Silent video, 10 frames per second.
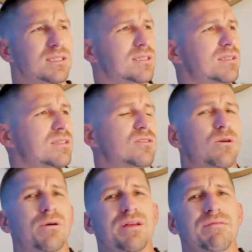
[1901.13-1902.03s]
because the
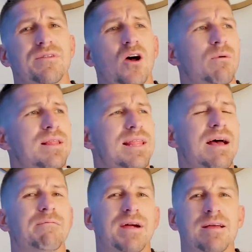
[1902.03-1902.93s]
story of Noah and
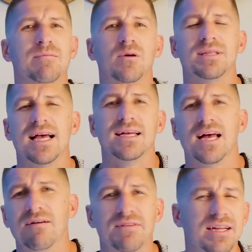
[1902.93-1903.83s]
that rainbow and that
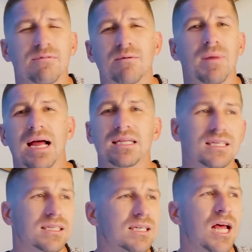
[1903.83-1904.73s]
covenant reminds
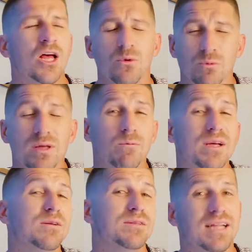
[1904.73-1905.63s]
us we
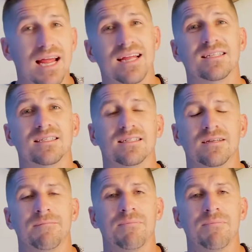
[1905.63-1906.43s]
will dance